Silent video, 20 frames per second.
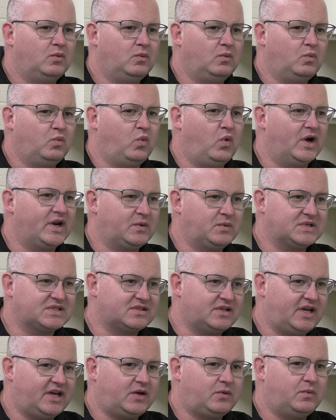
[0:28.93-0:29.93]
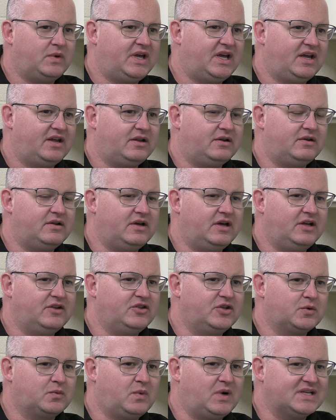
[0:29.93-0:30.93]
what it was like.
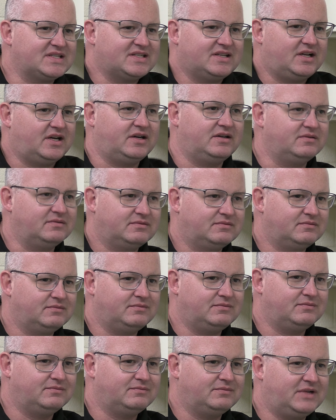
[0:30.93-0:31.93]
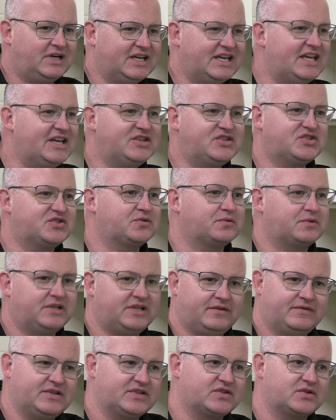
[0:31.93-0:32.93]
There wasn't a history
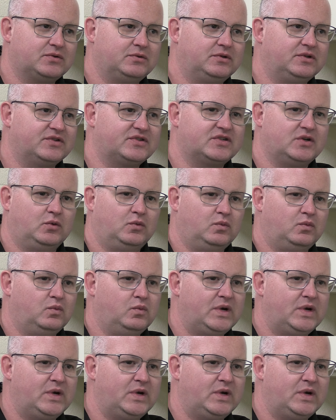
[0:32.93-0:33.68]
of the school, so